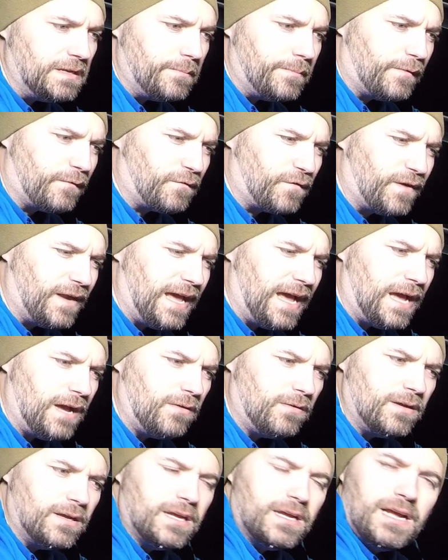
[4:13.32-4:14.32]
But for
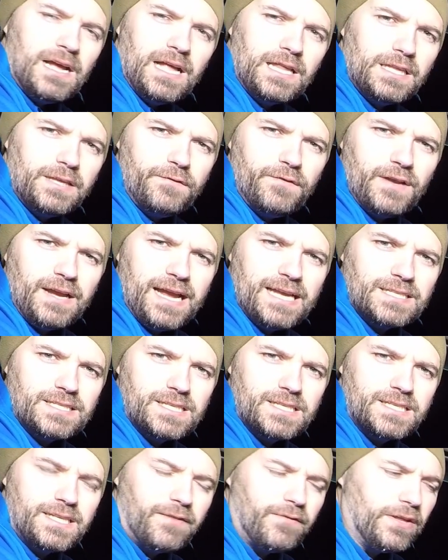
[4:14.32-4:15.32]
now, I'll leave you guys
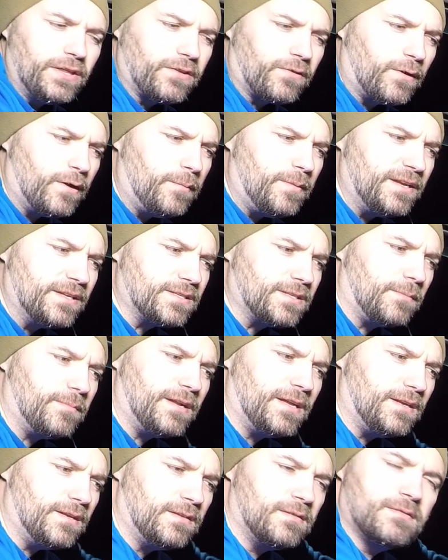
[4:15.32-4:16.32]
to 73 because I'm
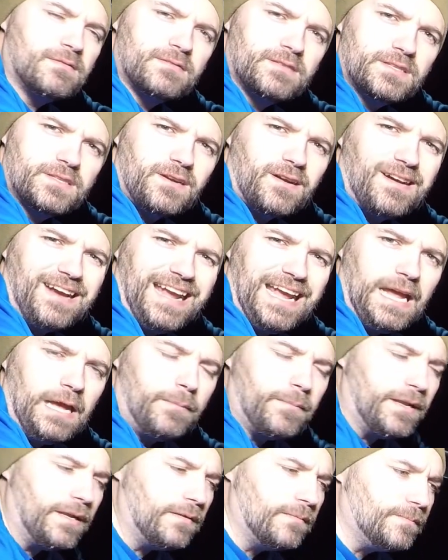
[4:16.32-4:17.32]
going to start
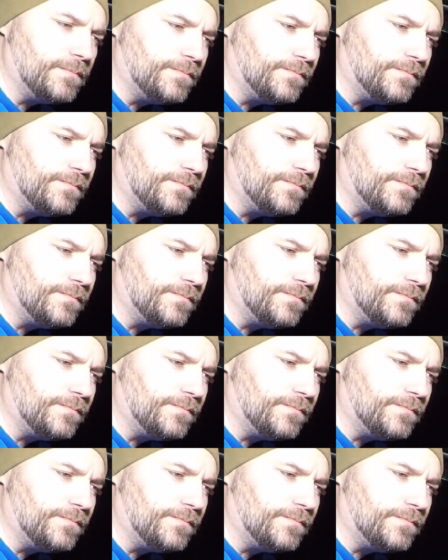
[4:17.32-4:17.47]
hamming.